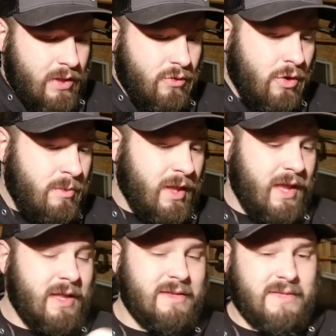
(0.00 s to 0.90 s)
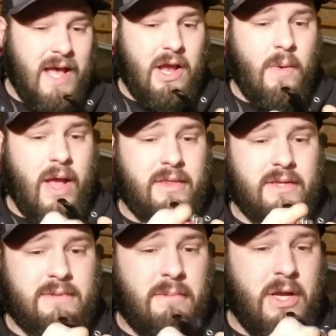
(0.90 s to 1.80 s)
Normally, it does not go out
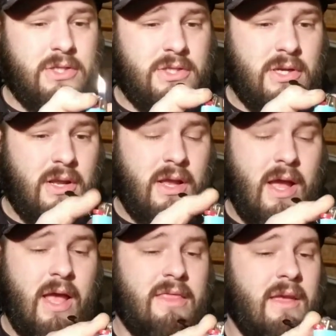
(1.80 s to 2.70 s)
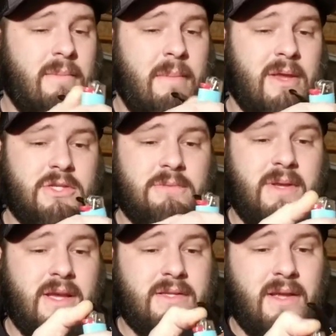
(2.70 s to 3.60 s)
this much. I think maybe it's just
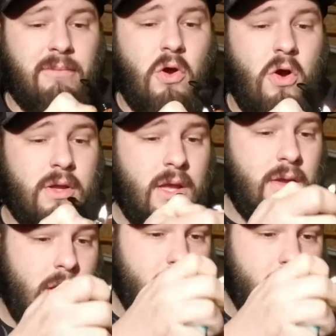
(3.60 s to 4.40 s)
because I'm talking.